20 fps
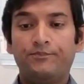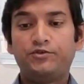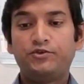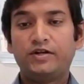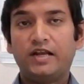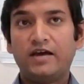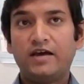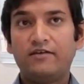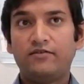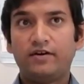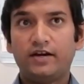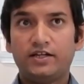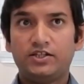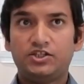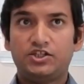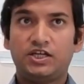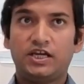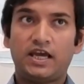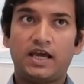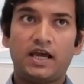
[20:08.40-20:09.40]
to
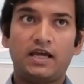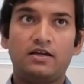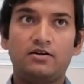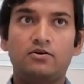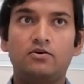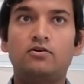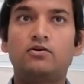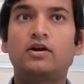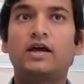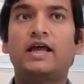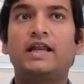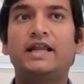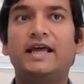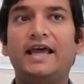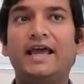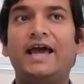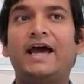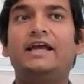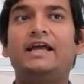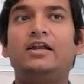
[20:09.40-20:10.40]
leverage AI Core and
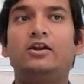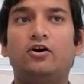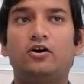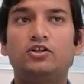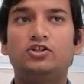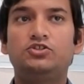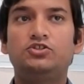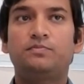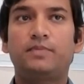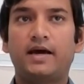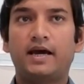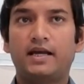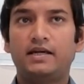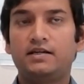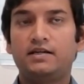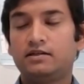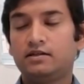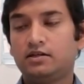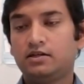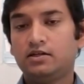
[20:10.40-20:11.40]
AI Launchpad
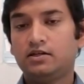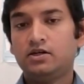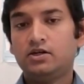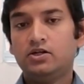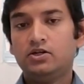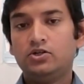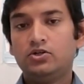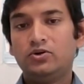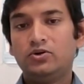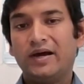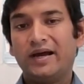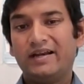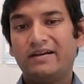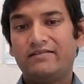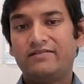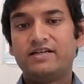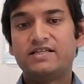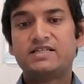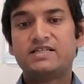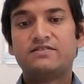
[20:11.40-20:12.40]
to
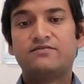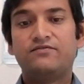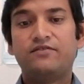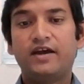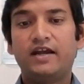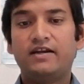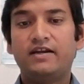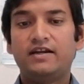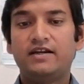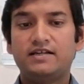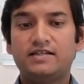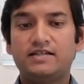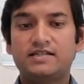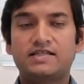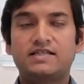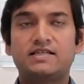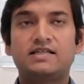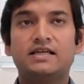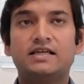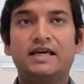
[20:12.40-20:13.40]
address
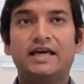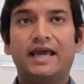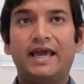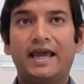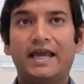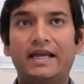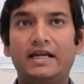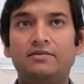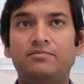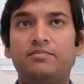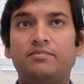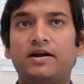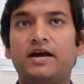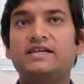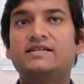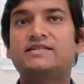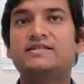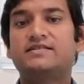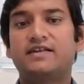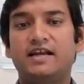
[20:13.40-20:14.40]
various
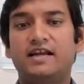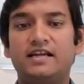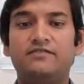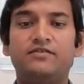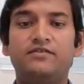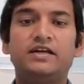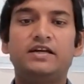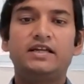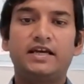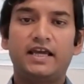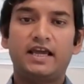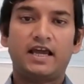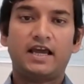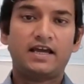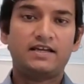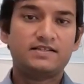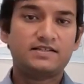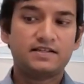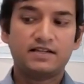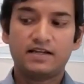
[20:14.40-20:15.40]
enterprise relevant
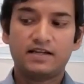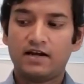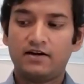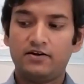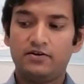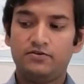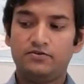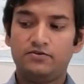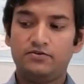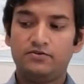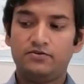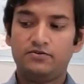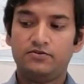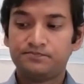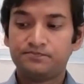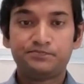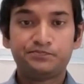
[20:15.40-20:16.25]
AI scenarios.